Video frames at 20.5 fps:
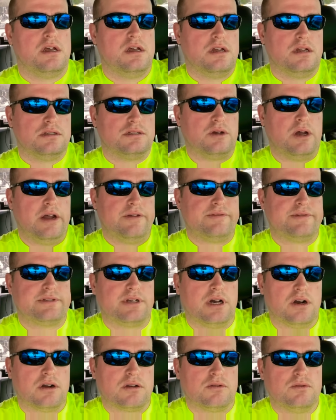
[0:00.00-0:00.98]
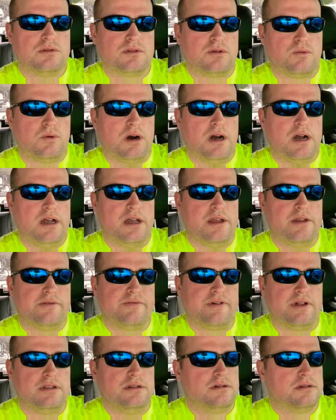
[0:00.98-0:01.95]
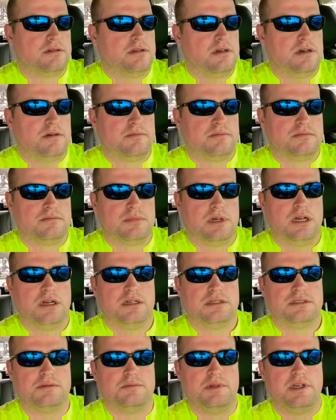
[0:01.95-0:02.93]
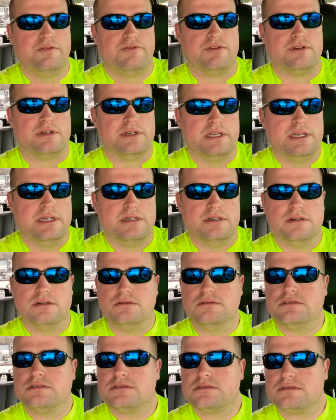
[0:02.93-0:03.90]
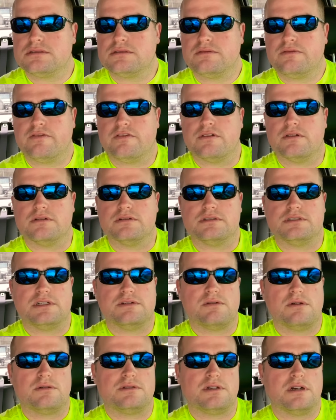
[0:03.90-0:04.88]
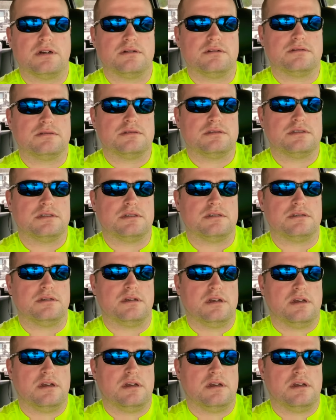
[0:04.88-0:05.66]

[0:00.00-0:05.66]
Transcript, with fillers: So after talking with the wife, I looked up some different deals for zero turns and